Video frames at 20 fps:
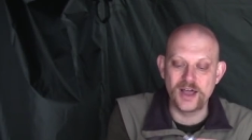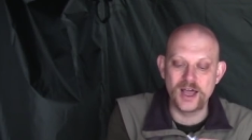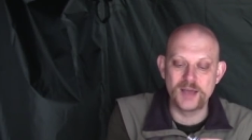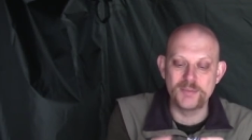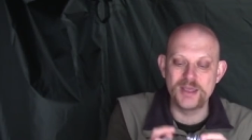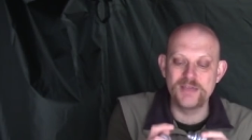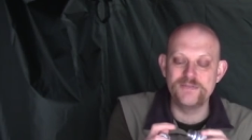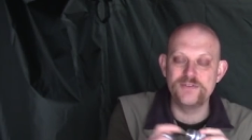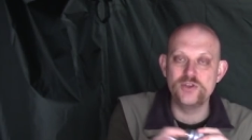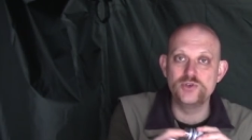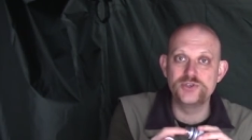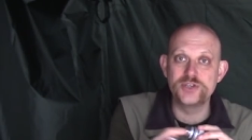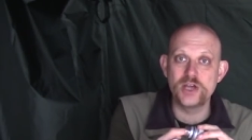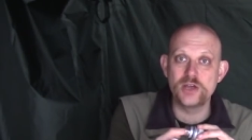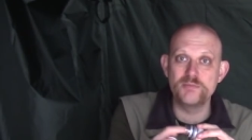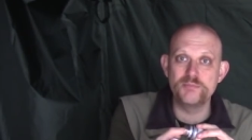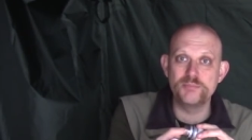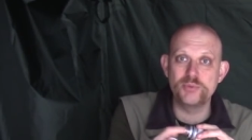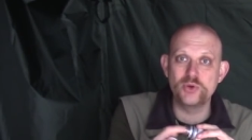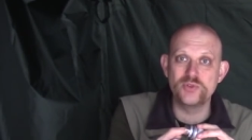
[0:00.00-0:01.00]
Um, if you
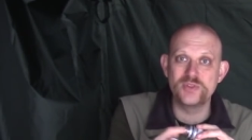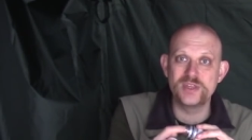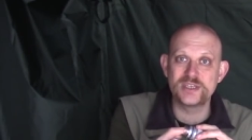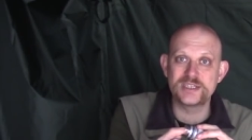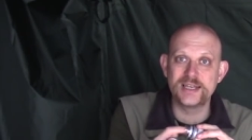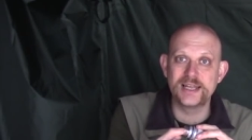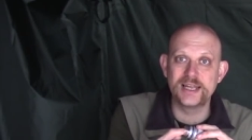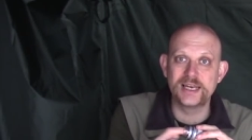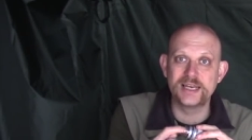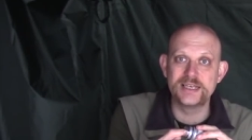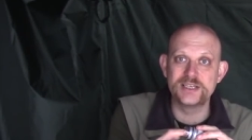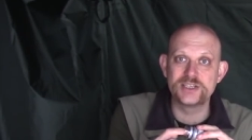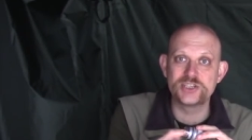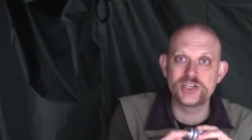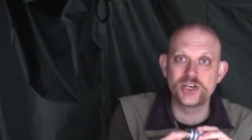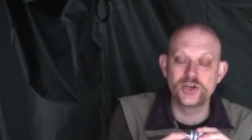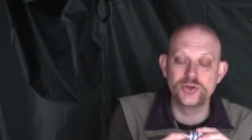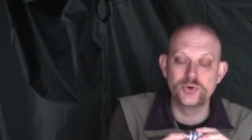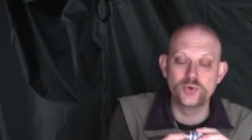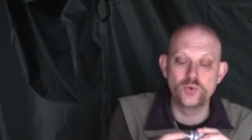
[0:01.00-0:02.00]
don't put this little
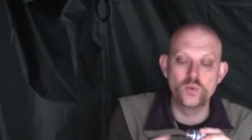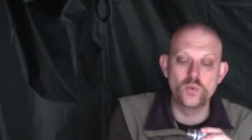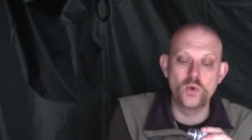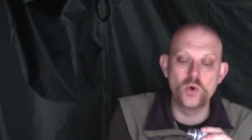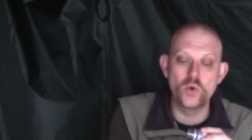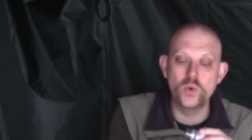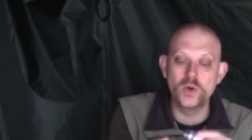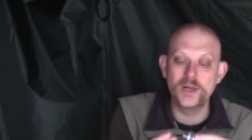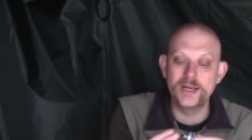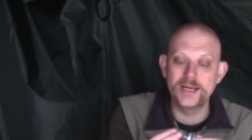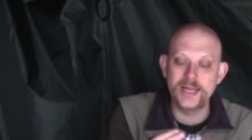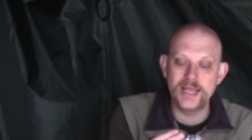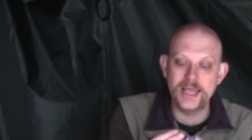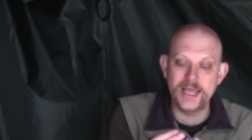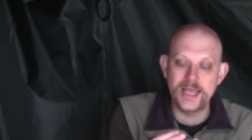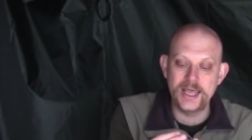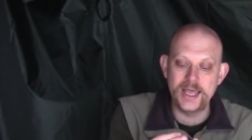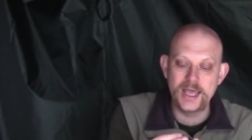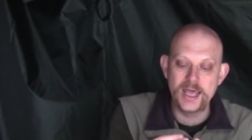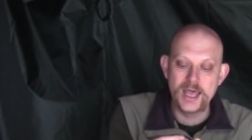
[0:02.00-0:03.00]
internal wall in
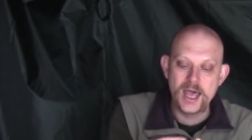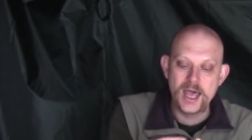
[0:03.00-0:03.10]
here,